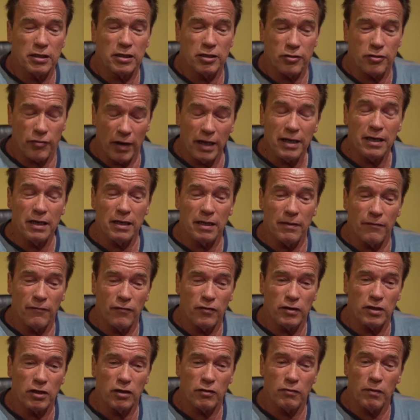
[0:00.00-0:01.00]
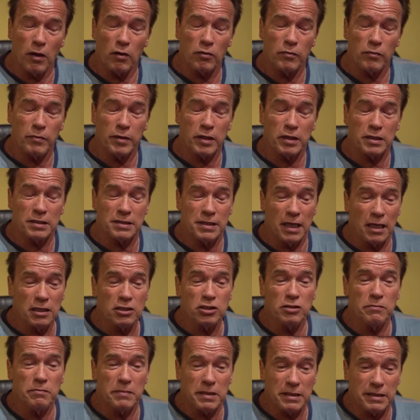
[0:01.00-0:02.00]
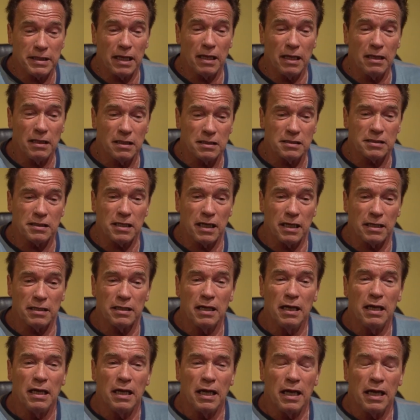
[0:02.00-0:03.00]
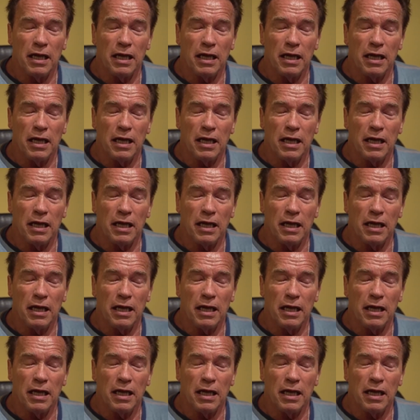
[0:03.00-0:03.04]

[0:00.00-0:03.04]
credit him for the quote, because Nelson Mandela said,